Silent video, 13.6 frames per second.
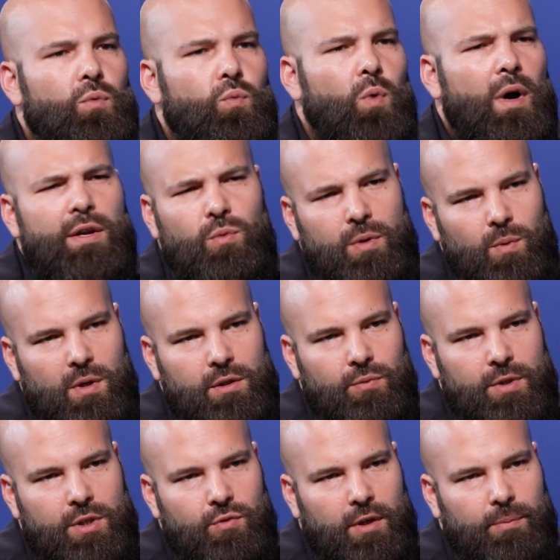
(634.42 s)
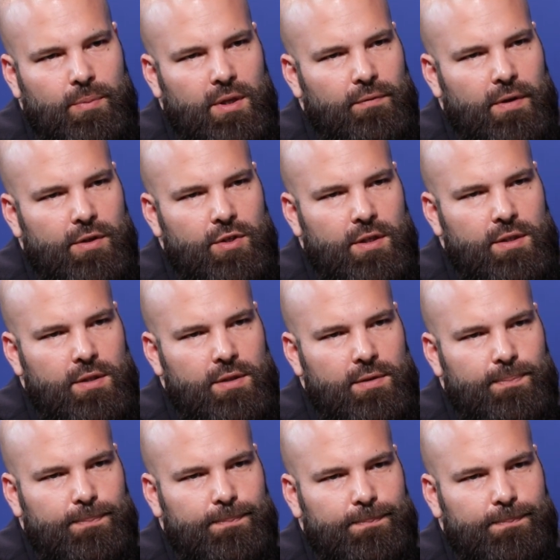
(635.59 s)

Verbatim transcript: why do we want to restrict PFHxS?